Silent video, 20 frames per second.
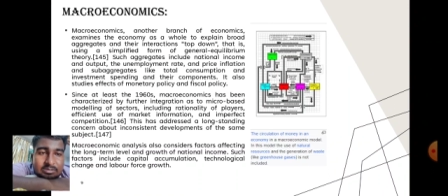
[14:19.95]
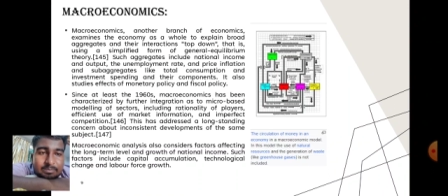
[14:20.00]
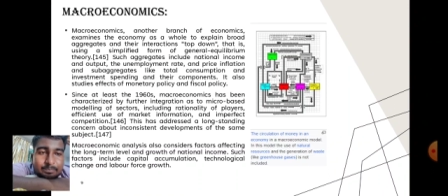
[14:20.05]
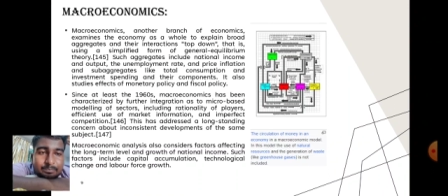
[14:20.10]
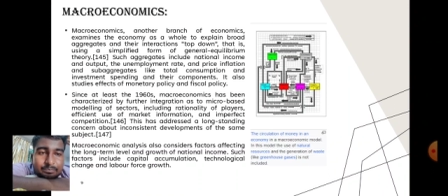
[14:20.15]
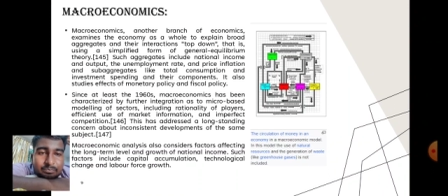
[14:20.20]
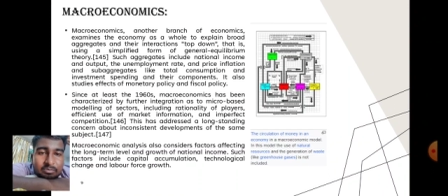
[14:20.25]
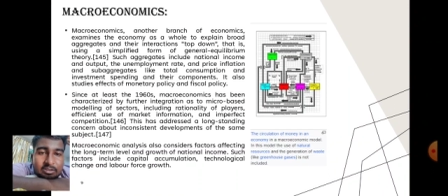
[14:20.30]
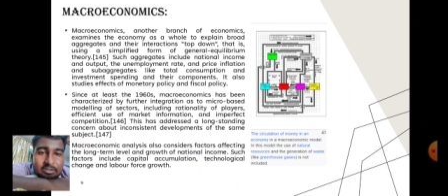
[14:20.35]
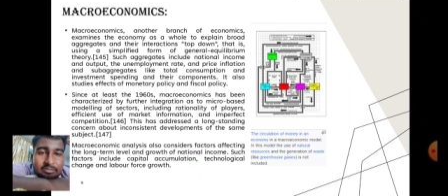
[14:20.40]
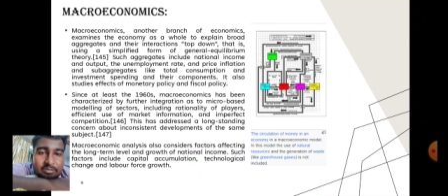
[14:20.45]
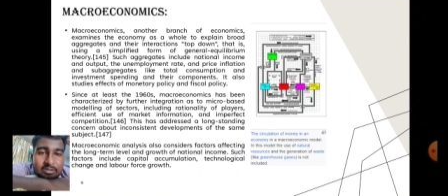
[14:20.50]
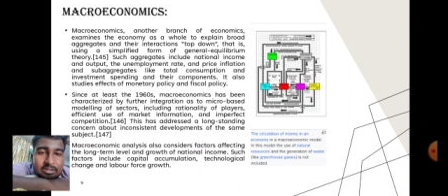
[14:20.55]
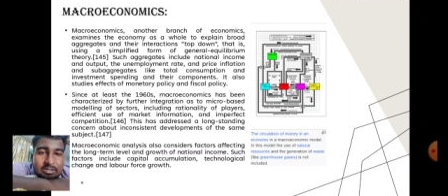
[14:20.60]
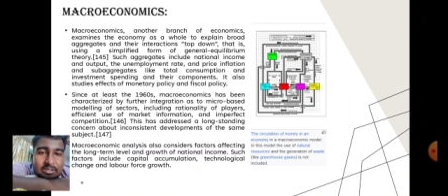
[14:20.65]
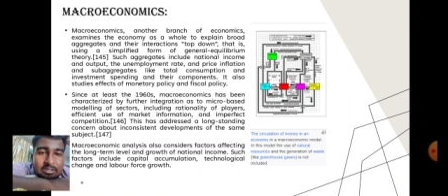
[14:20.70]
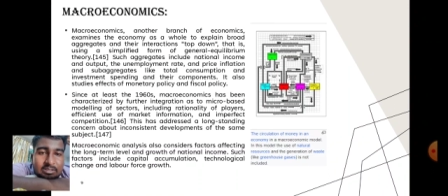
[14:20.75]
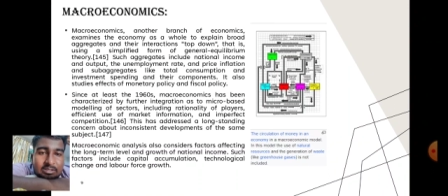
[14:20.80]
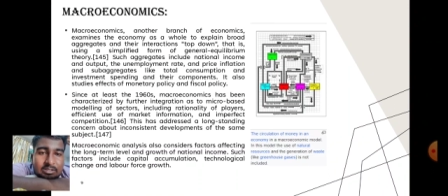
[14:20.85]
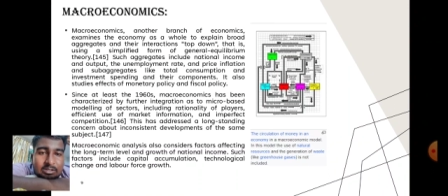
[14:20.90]
affecting the
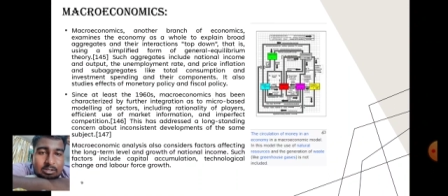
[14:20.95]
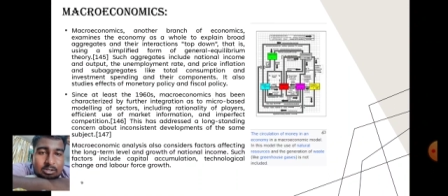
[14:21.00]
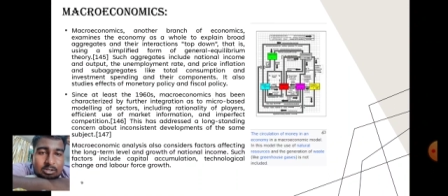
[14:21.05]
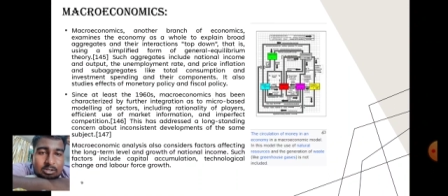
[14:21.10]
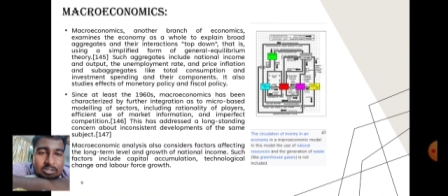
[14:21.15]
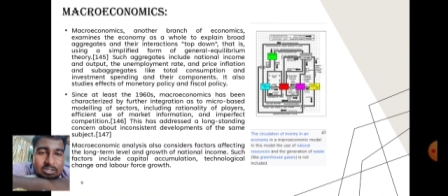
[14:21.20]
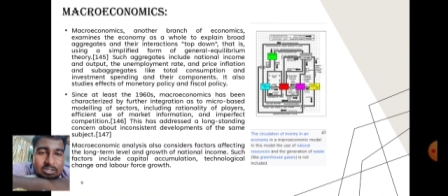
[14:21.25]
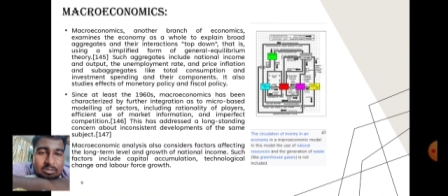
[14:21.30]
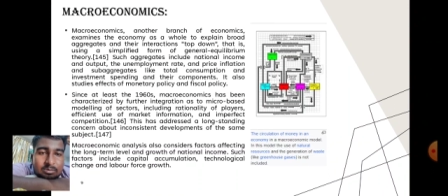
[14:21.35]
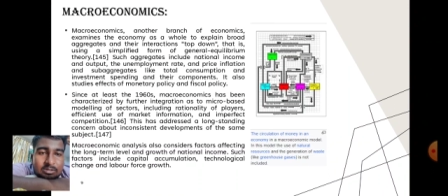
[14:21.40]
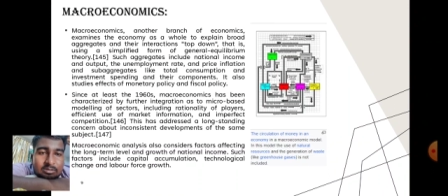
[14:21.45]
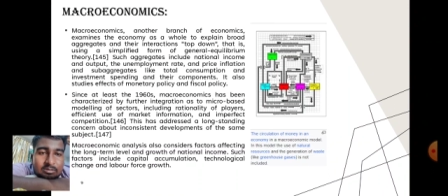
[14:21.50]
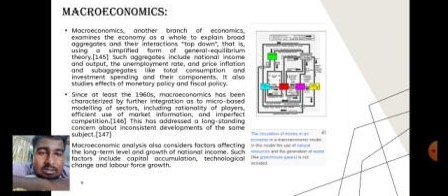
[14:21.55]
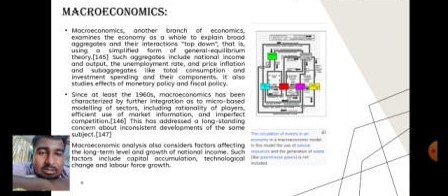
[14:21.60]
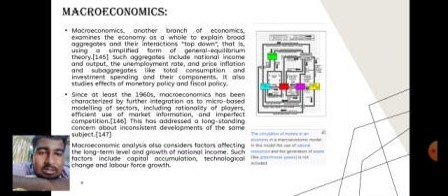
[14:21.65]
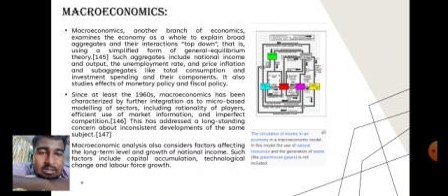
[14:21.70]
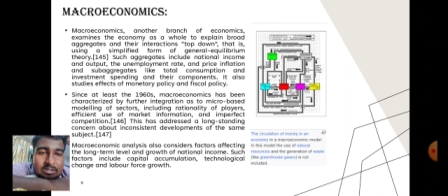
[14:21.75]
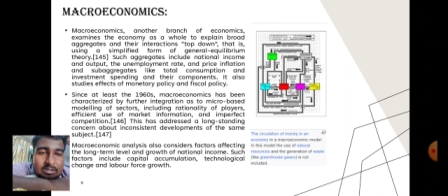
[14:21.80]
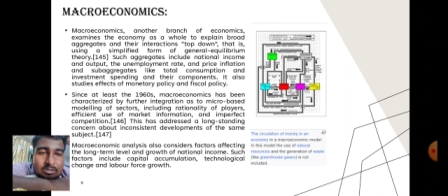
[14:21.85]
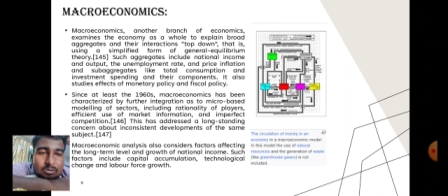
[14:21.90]
long-term level and
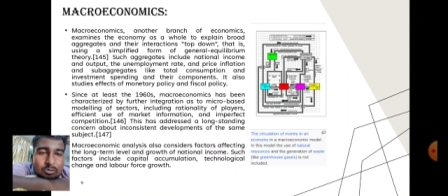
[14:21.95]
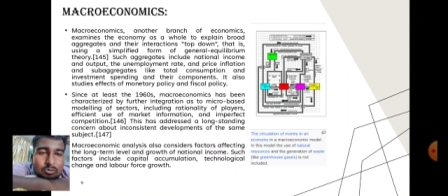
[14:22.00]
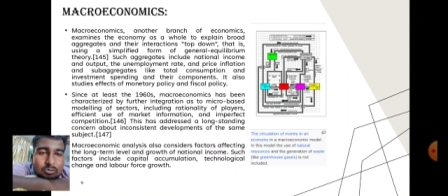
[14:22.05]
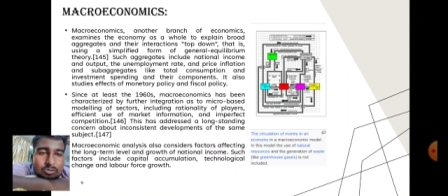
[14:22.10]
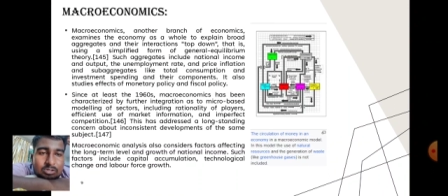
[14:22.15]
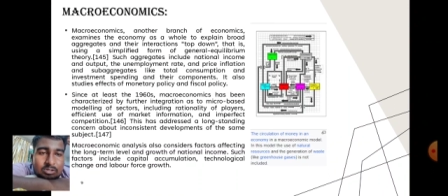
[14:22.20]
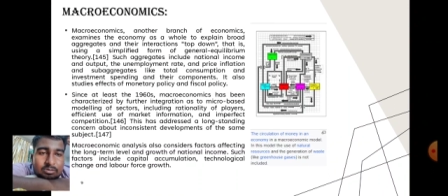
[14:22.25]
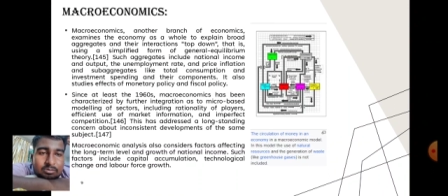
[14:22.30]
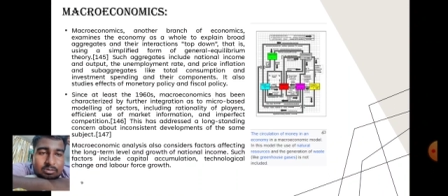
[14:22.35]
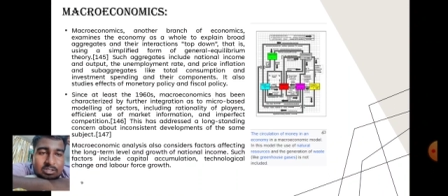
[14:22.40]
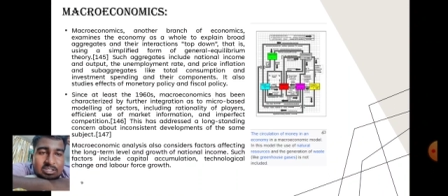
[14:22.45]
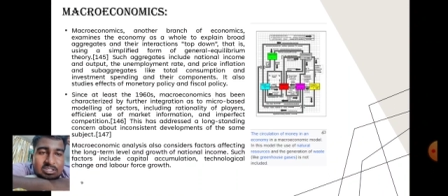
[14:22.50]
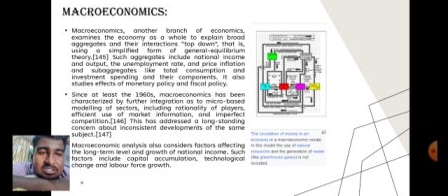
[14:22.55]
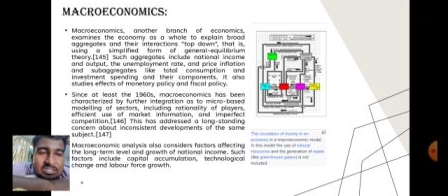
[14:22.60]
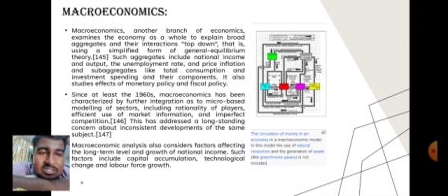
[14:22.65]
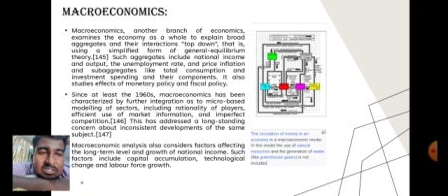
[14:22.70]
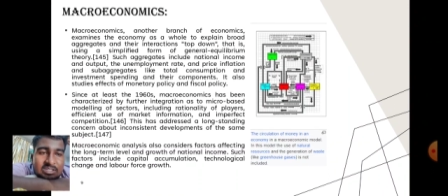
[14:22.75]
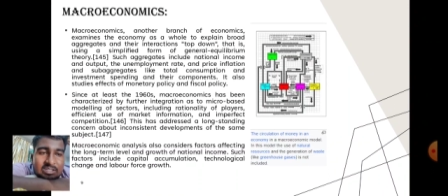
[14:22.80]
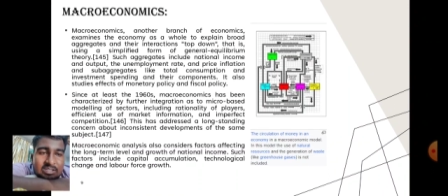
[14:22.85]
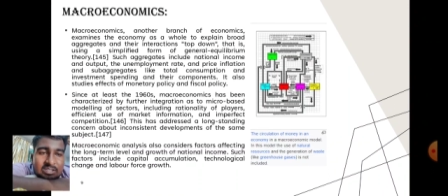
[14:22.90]
growth of national
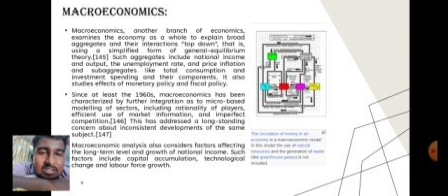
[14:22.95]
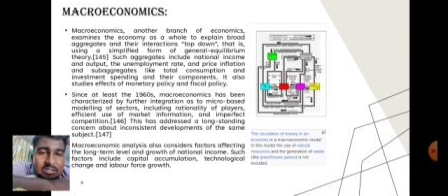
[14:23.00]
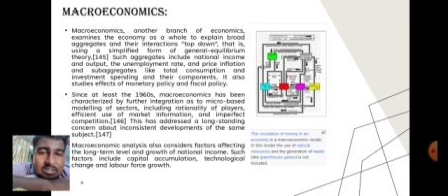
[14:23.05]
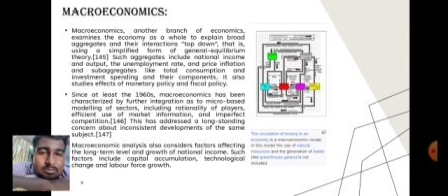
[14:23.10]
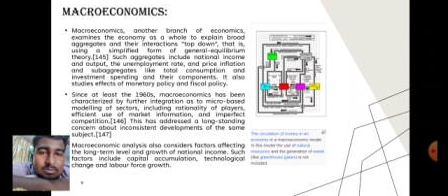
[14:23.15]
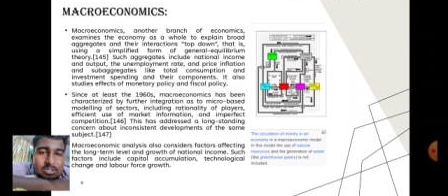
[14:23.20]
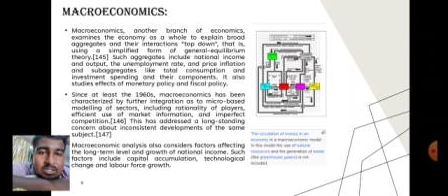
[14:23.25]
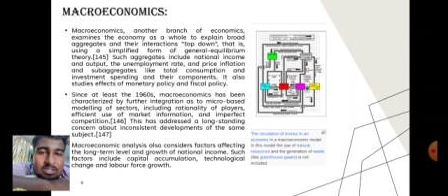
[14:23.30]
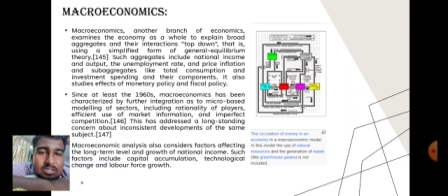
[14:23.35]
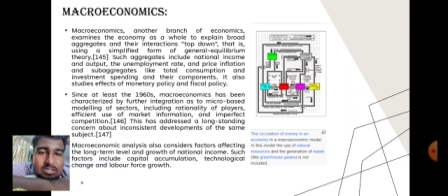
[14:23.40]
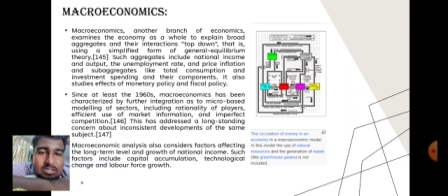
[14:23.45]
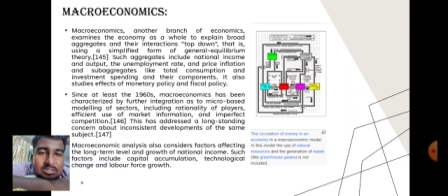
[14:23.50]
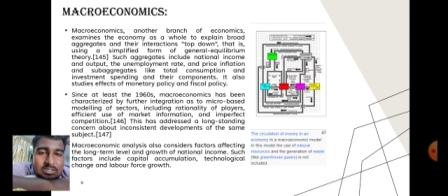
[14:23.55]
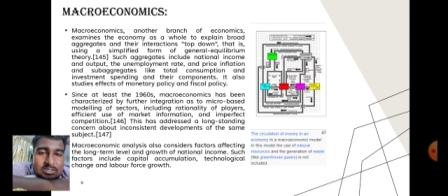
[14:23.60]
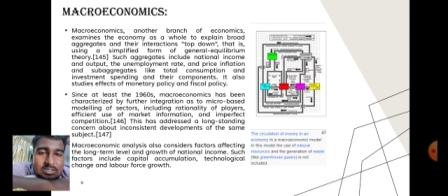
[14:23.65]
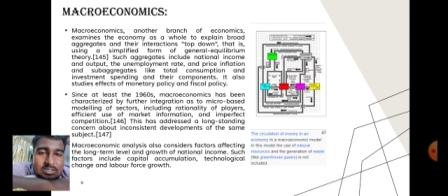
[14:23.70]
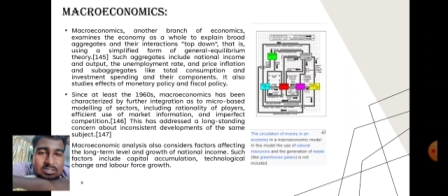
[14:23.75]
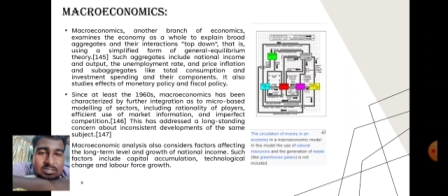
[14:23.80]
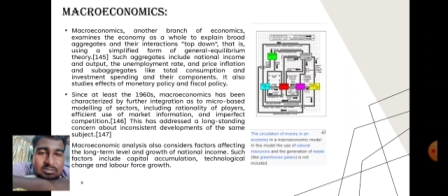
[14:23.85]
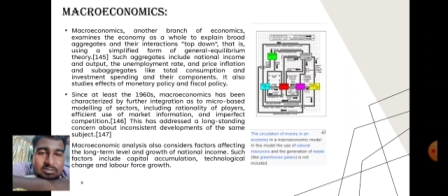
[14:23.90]
income. Such
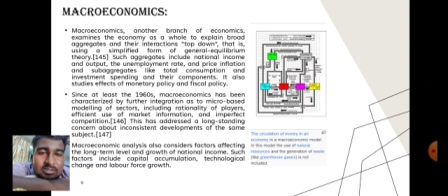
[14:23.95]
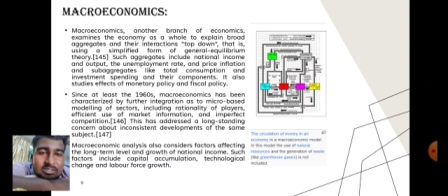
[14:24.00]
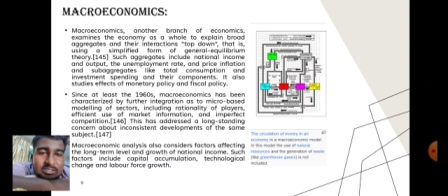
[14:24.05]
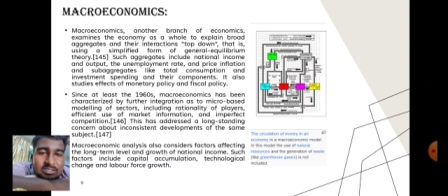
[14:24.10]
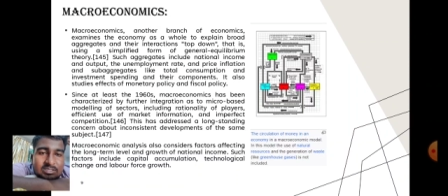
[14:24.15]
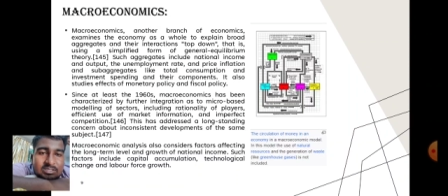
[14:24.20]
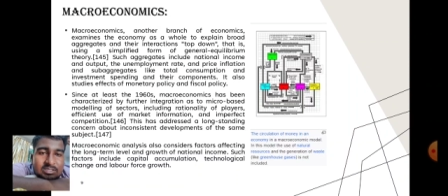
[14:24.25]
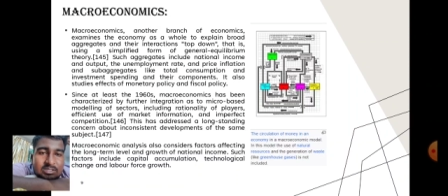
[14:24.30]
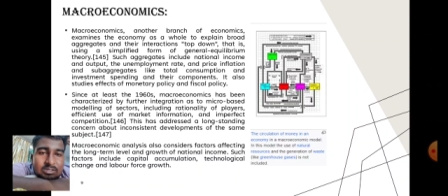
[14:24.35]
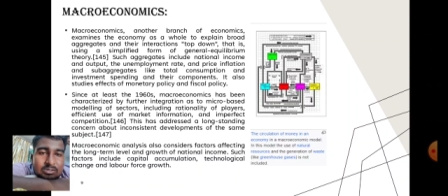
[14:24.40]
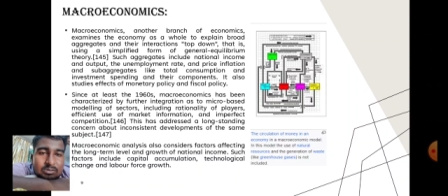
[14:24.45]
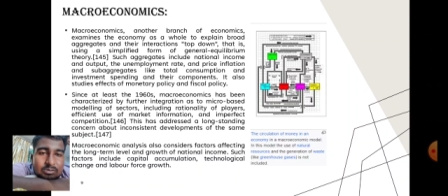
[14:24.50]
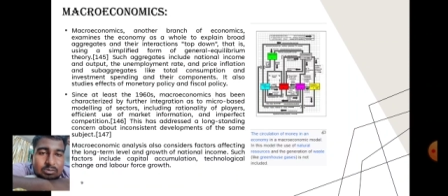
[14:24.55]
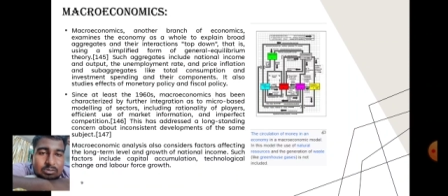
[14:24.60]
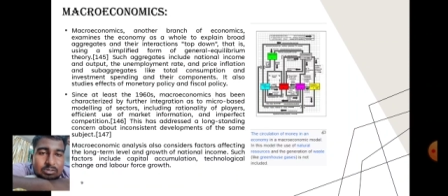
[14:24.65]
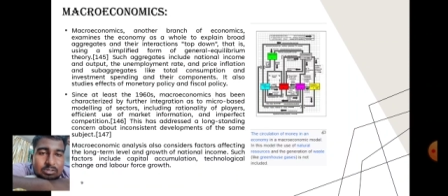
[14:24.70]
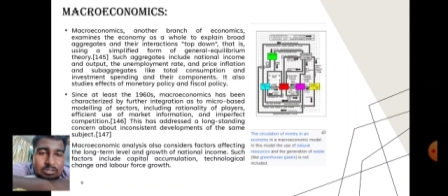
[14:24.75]
factors include